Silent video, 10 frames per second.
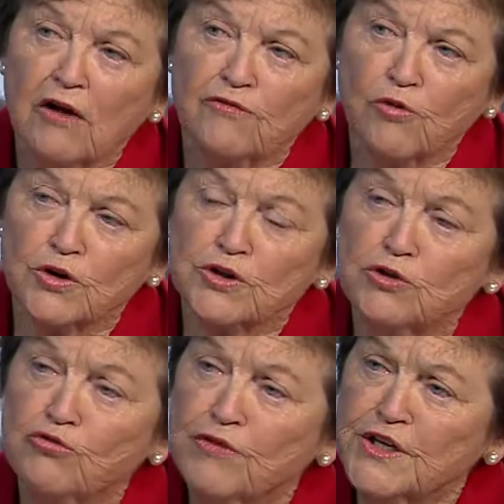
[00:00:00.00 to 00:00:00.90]
for
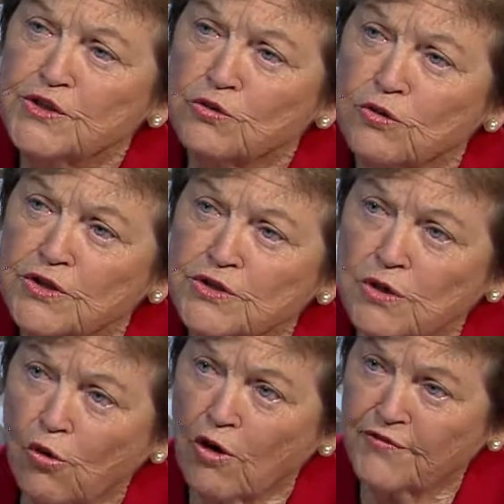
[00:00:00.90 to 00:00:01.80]
2 resource
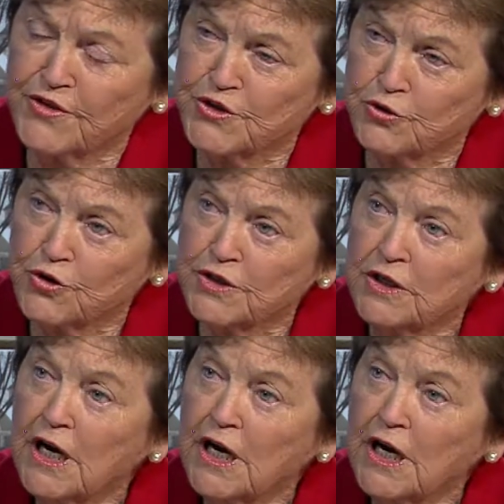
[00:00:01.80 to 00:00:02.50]
officers